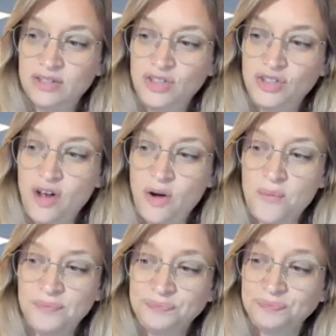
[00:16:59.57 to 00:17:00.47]

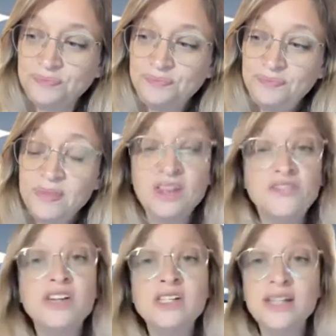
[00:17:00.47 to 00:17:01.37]
So
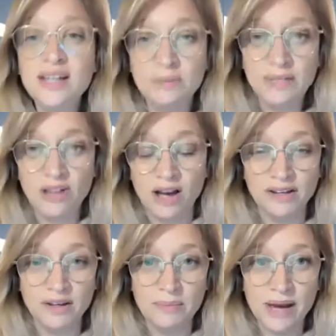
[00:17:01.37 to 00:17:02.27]
the first thing I'll be
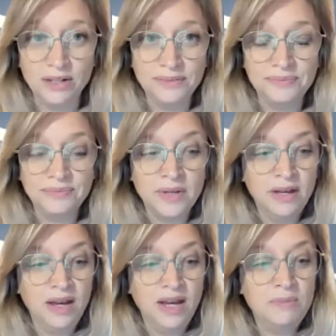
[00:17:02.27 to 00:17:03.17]
talking about
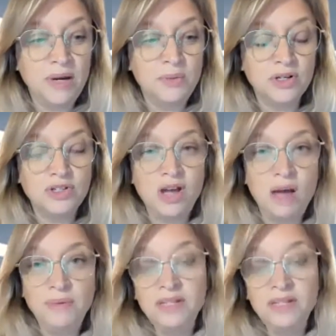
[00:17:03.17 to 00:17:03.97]
in my workshop